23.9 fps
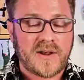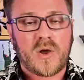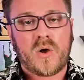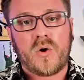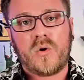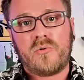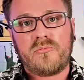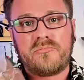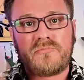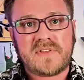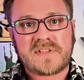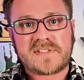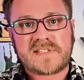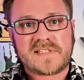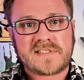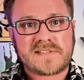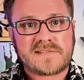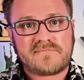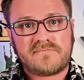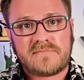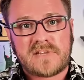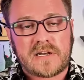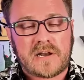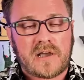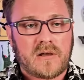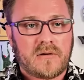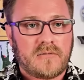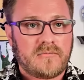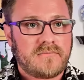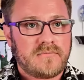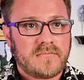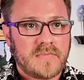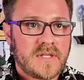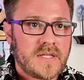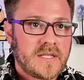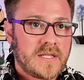know this is, you know,
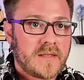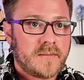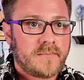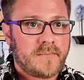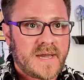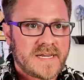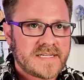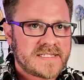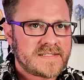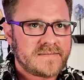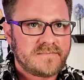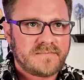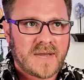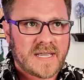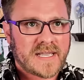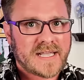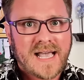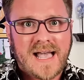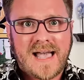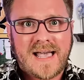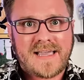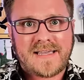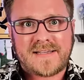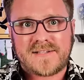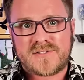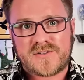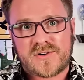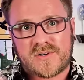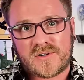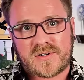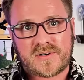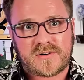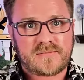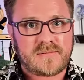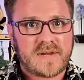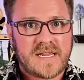my guides
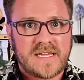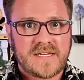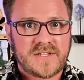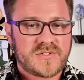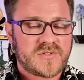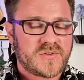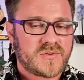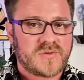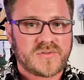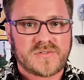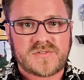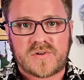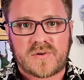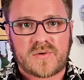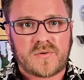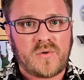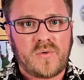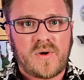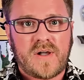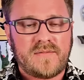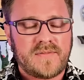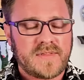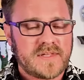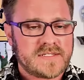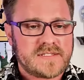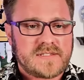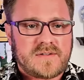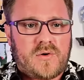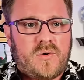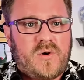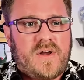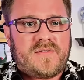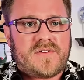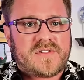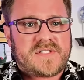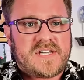or angels or
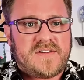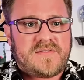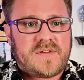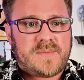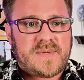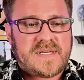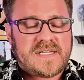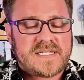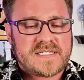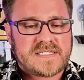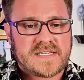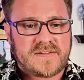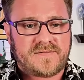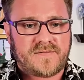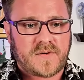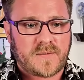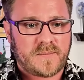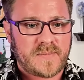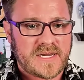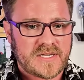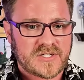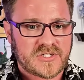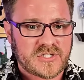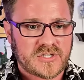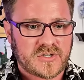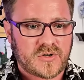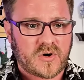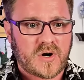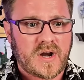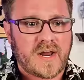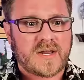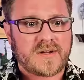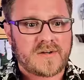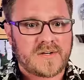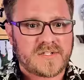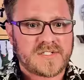whoever's giving me this information, or
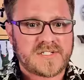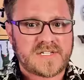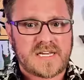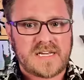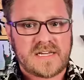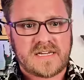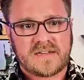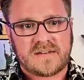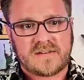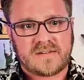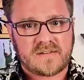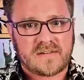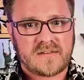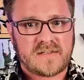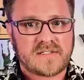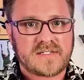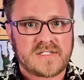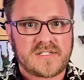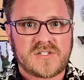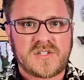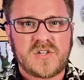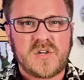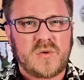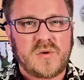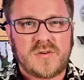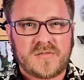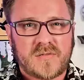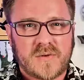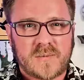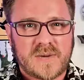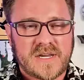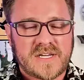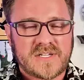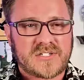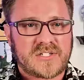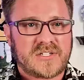I understand this is new
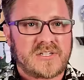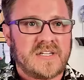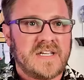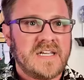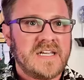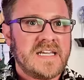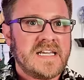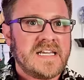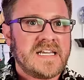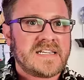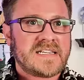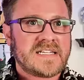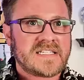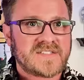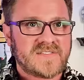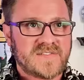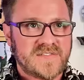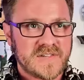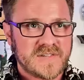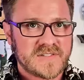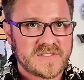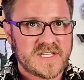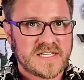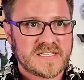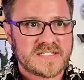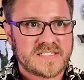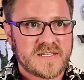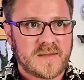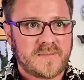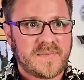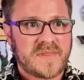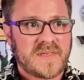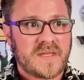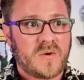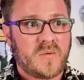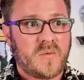information. This feels like
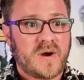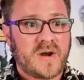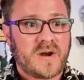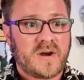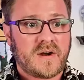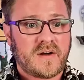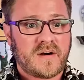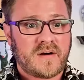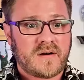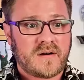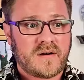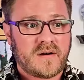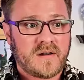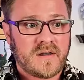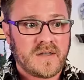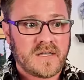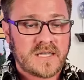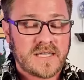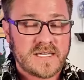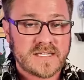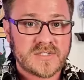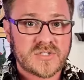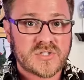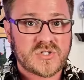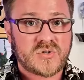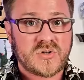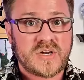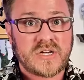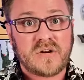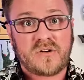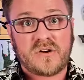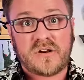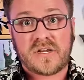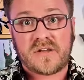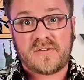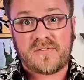something where it's
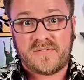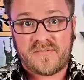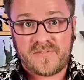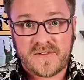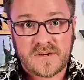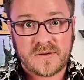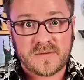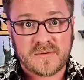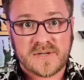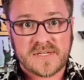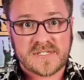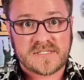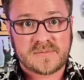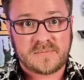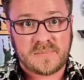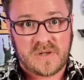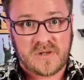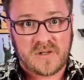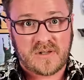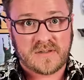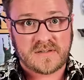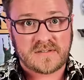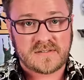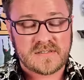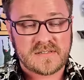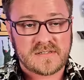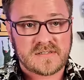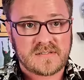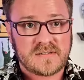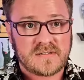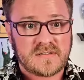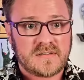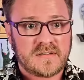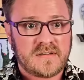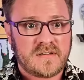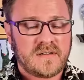triggering a fear response
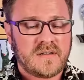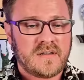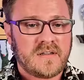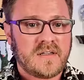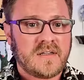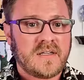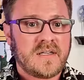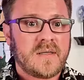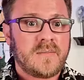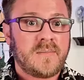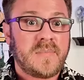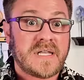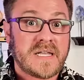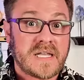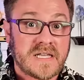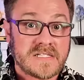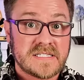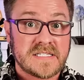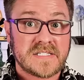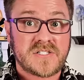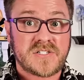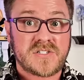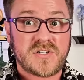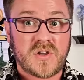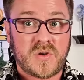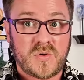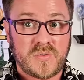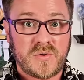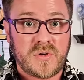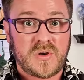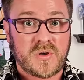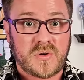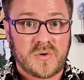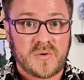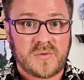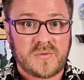because it's so
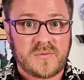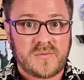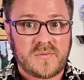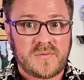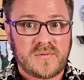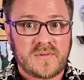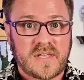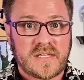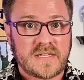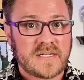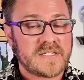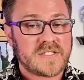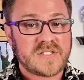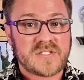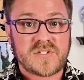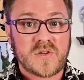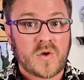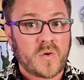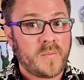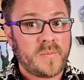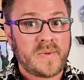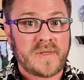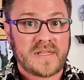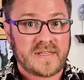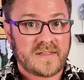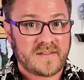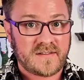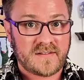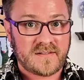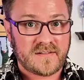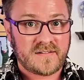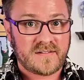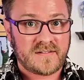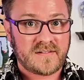new and it's so big.